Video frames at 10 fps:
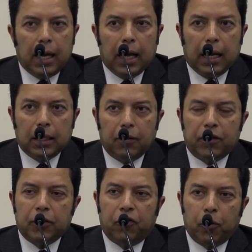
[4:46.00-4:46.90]
And it
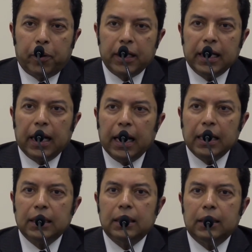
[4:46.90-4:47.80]
was a four-party
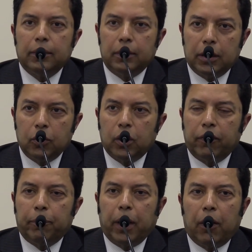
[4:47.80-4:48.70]
alliance. They took
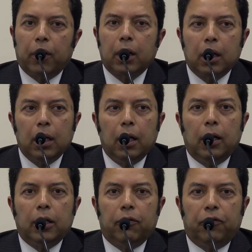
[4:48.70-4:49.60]
over power.
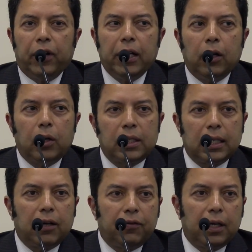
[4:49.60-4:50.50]
The very
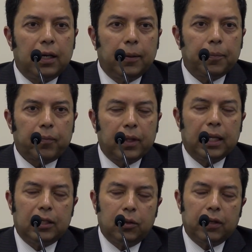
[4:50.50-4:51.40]
onset of
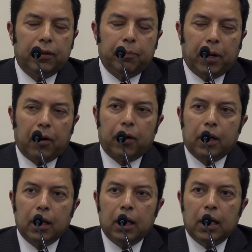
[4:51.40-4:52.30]
they took up the
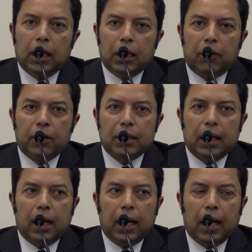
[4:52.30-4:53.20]
power, there was
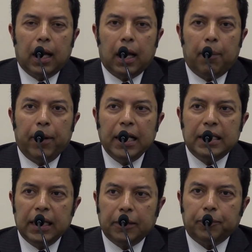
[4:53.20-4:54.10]
an
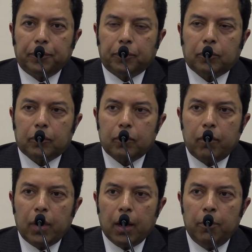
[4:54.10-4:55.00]
amazing
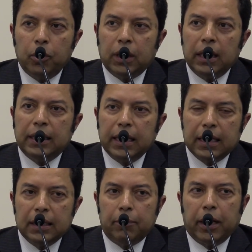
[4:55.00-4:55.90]
brutality
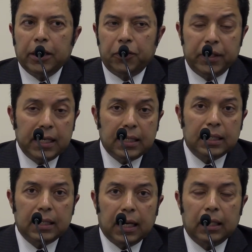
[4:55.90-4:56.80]
against the
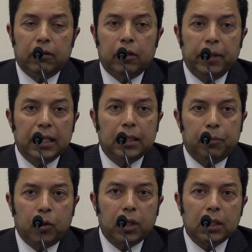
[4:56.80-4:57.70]
minorities and the Awami League
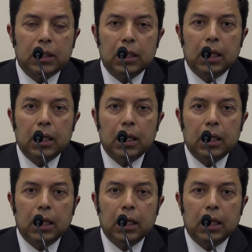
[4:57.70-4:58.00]
supporters,